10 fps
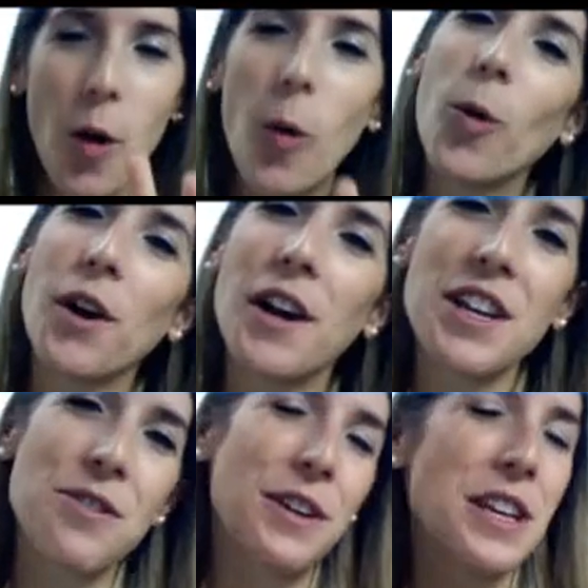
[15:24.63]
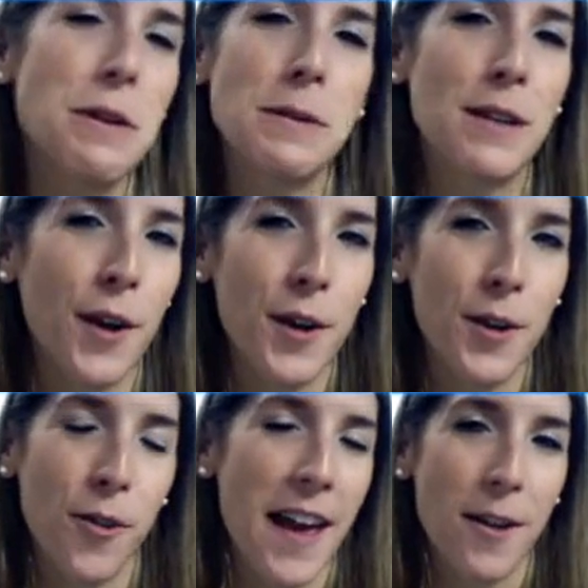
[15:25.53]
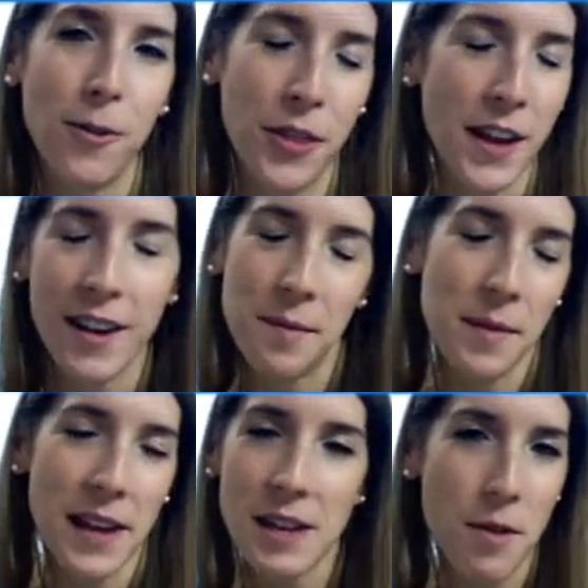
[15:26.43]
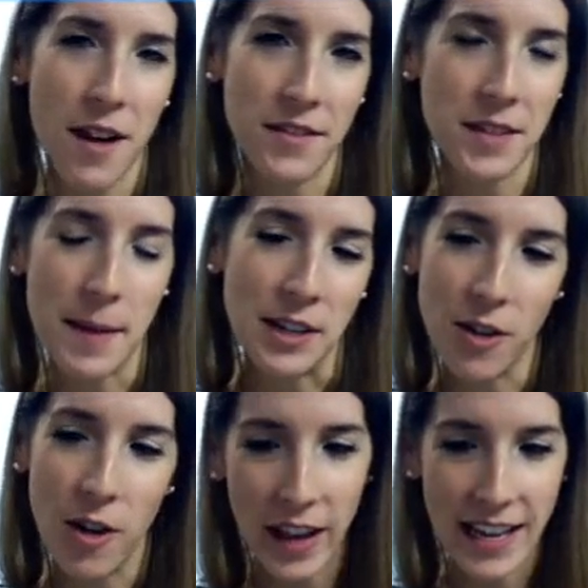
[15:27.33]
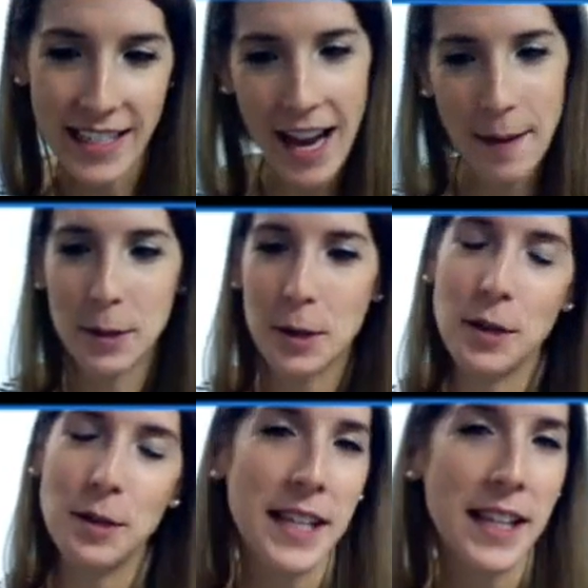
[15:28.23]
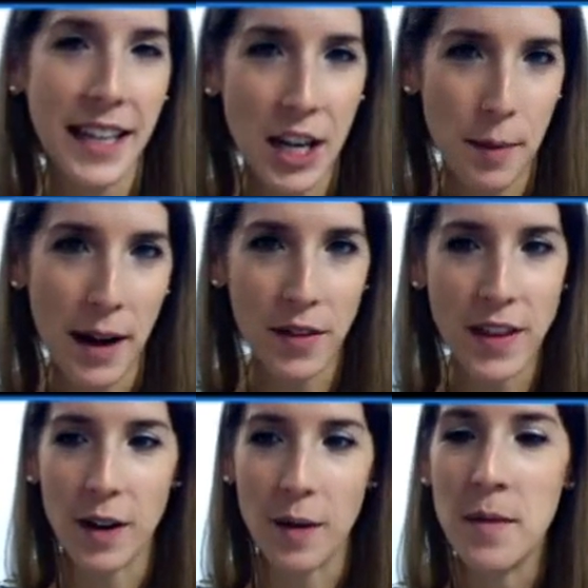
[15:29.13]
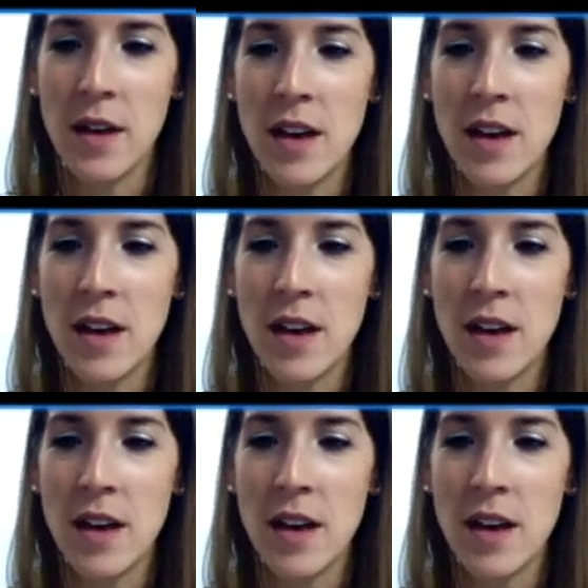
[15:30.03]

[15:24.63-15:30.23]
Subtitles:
or you can use the vertical angle theorem and you won't have to measure all 8 times, or use the linear pair theorem.